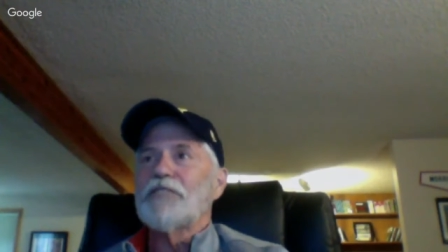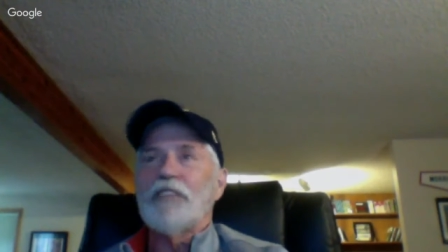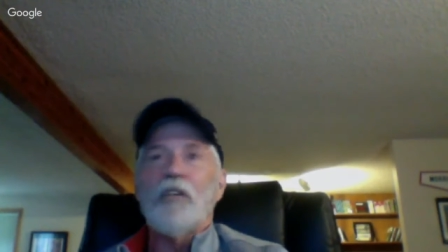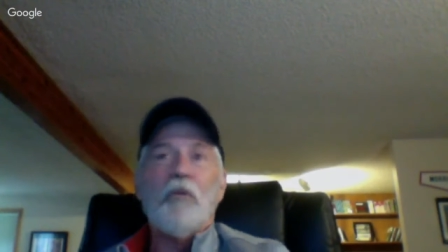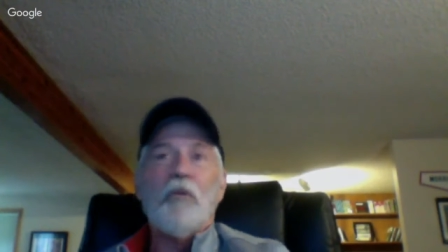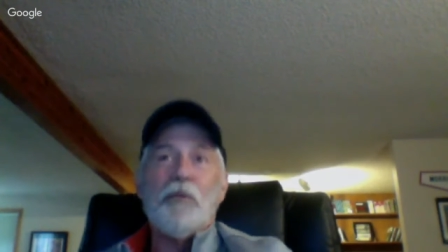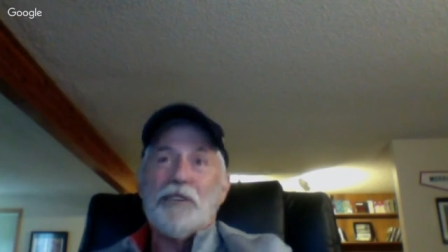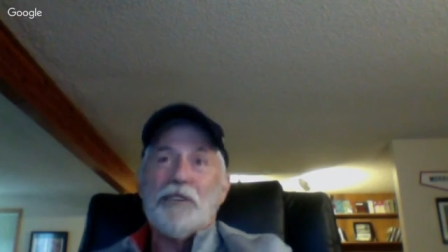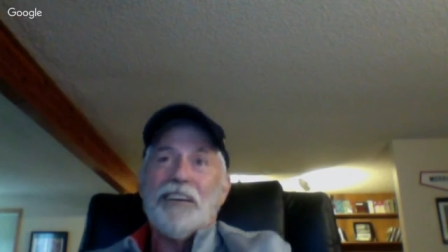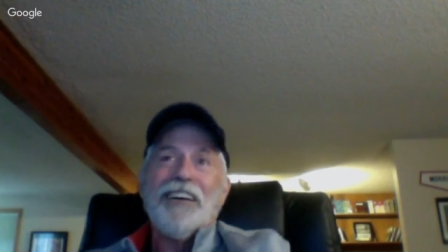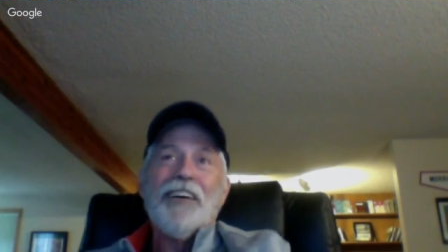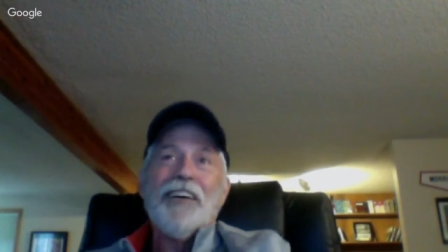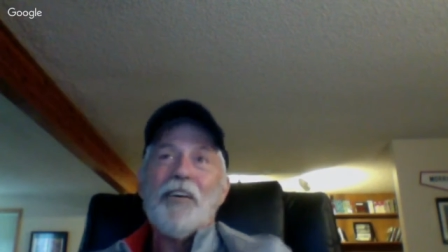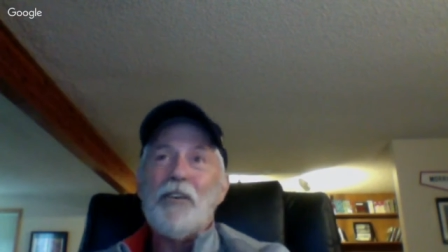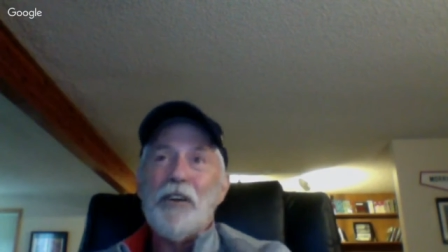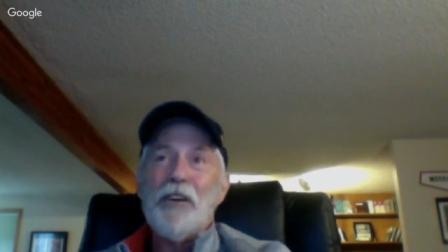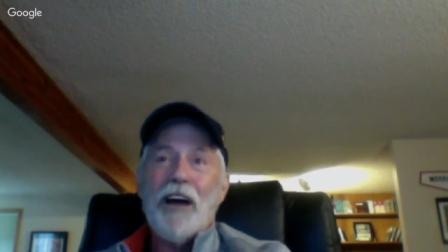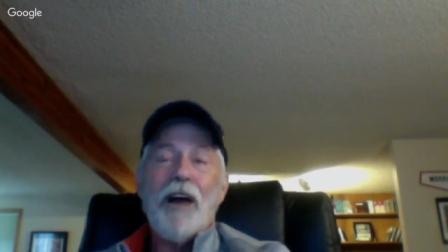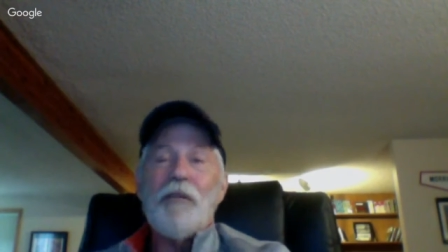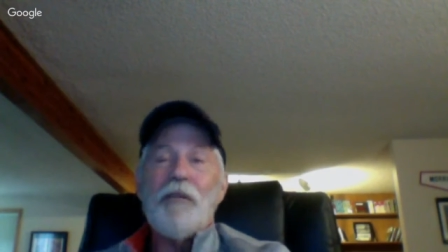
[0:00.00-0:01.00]
Nobody.
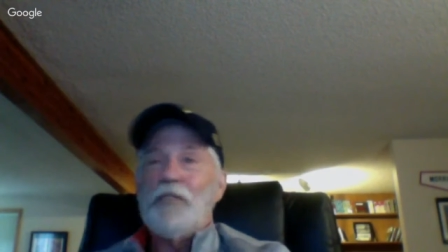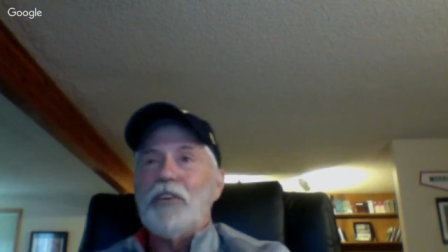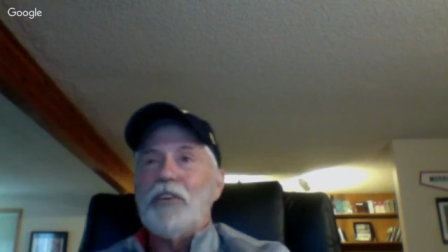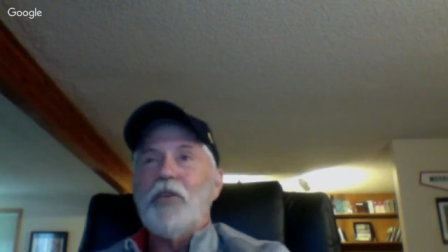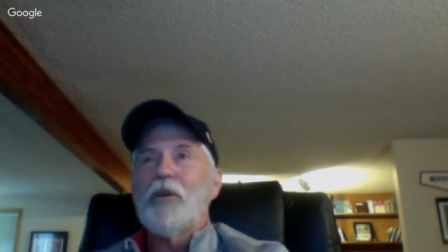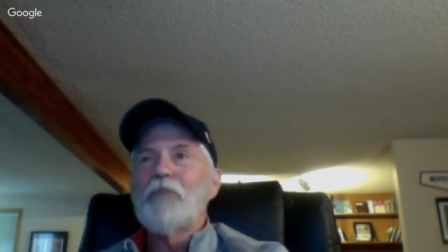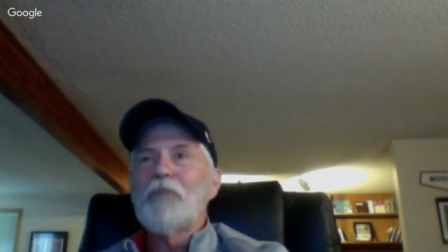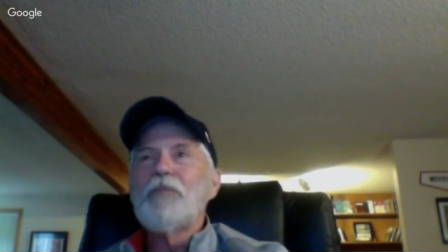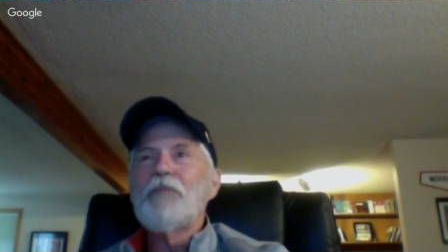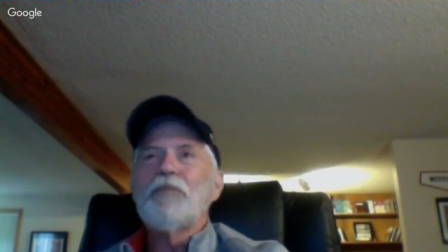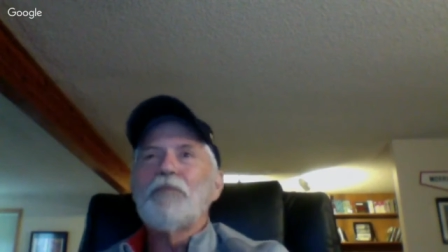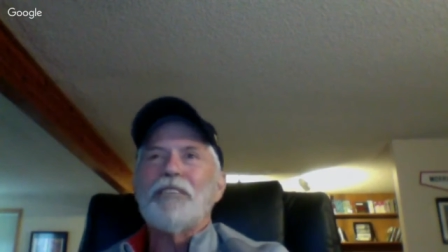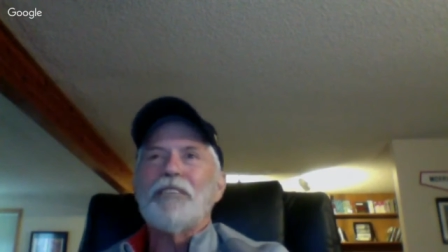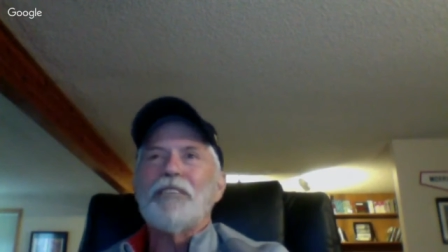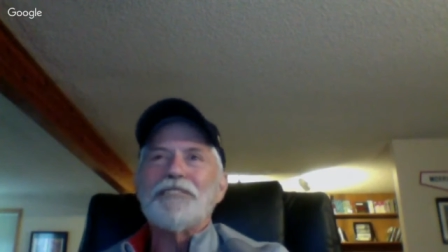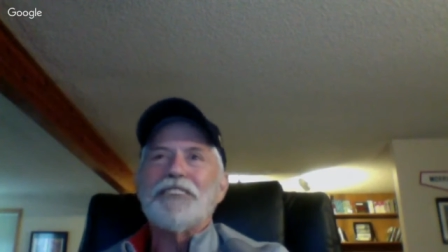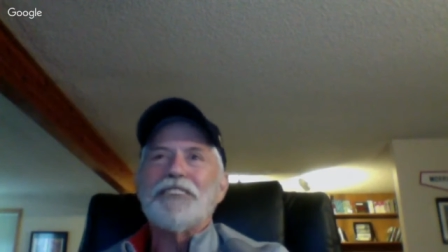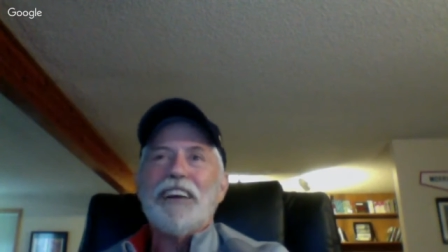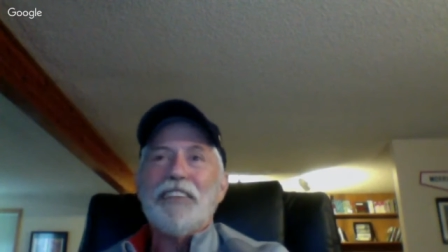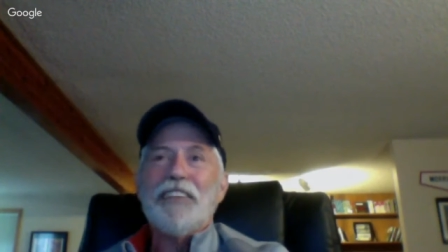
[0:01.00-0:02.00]
The only people who are
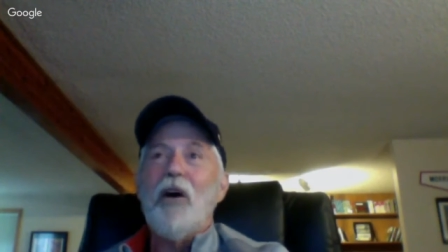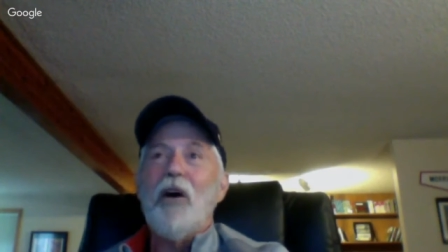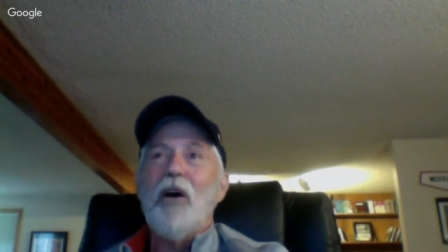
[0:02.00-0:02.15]
going to say no